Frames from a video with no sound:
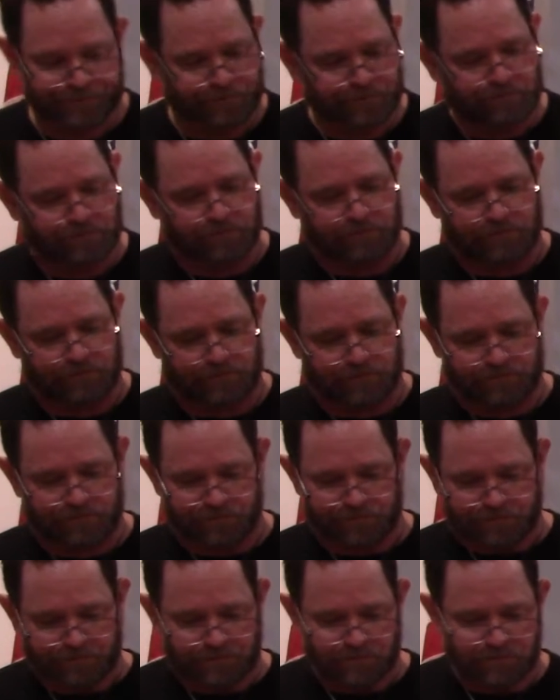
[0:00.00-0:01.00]

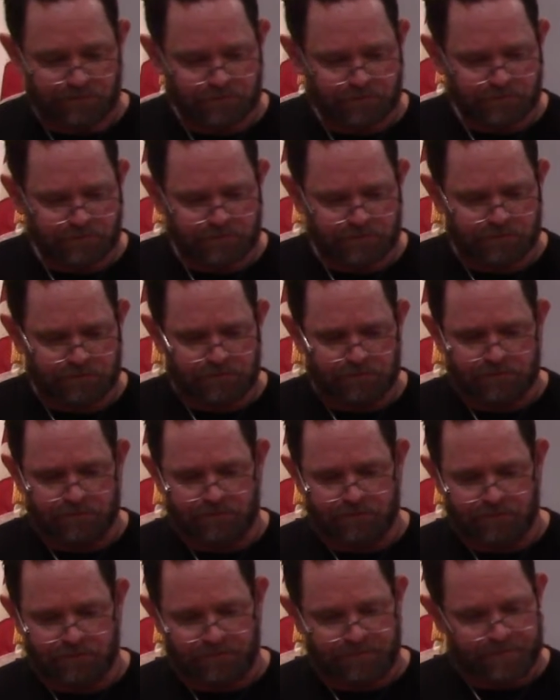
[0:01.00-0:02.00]

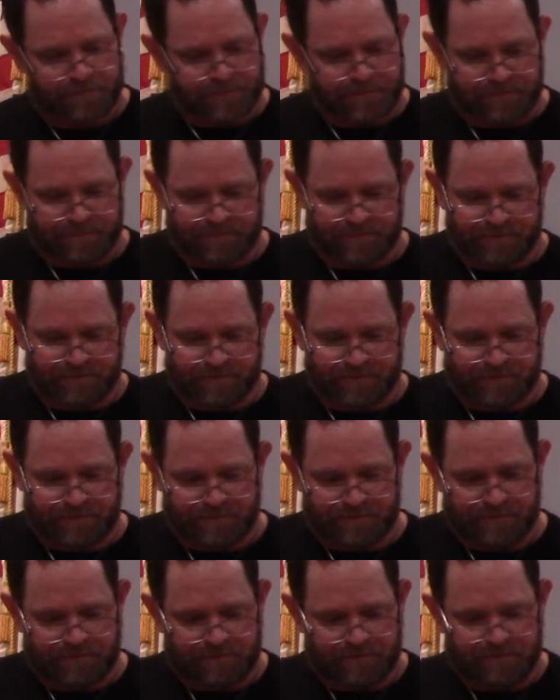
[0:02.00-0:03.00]

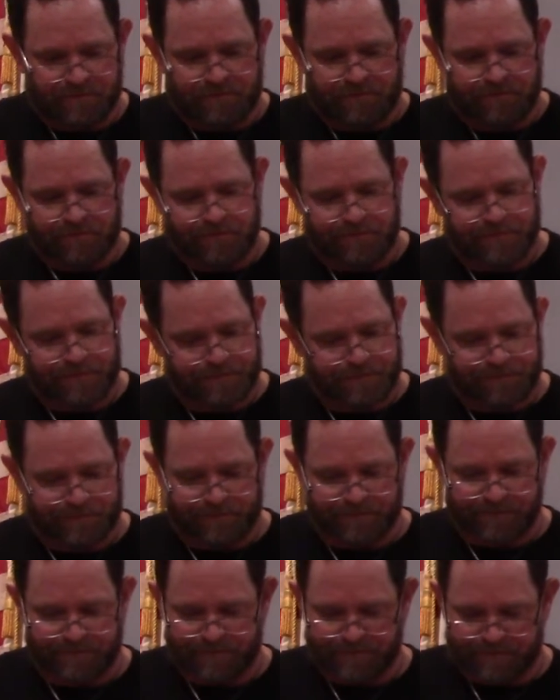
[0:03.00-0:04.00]

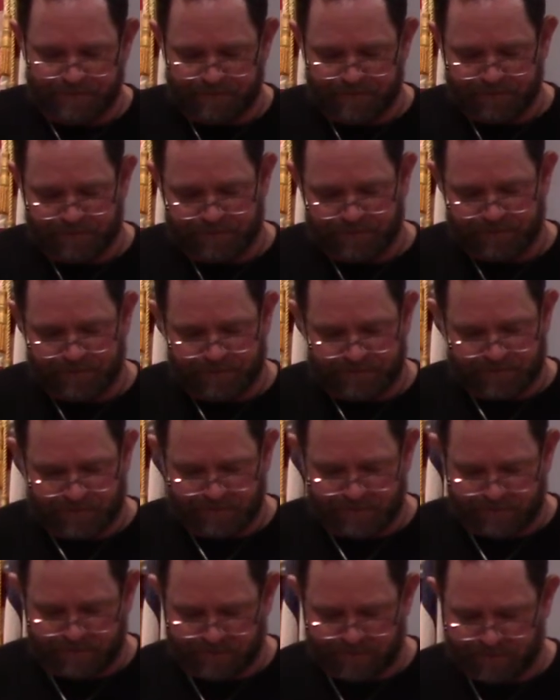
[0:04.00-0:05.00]

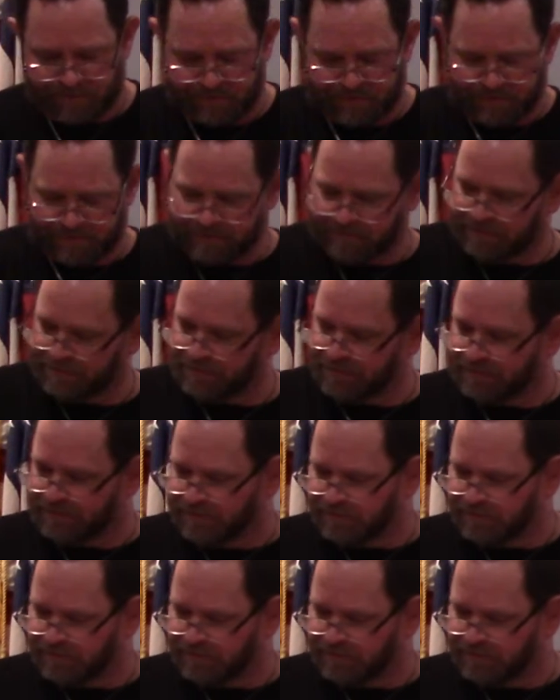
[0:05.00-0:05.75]
(silence)